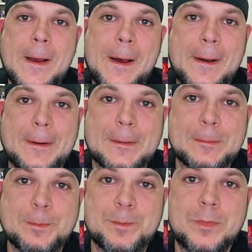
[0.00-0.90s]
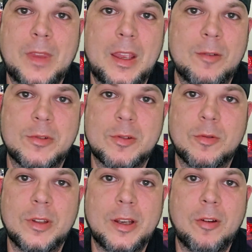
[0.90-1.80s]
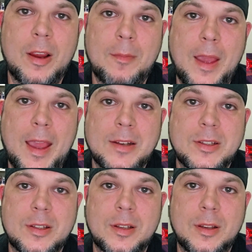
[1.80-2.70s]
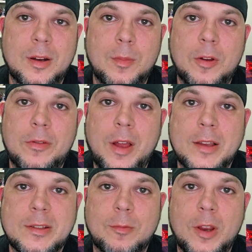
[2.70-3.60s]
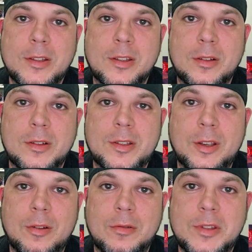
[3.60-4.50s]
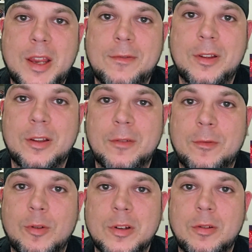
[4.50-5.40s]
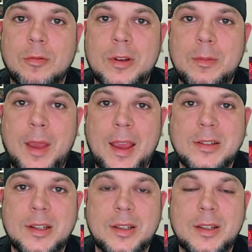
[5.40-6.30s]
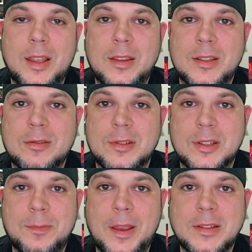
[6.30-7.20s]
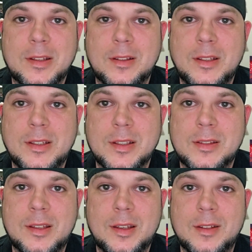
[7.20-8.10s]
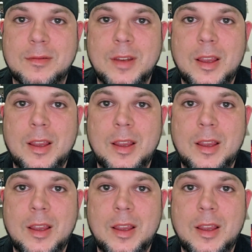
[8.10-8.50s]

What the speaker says: And it was a really great match. They're both awesome wrestlers, so I was definitely looking forward to a rematch. And this was just basically just a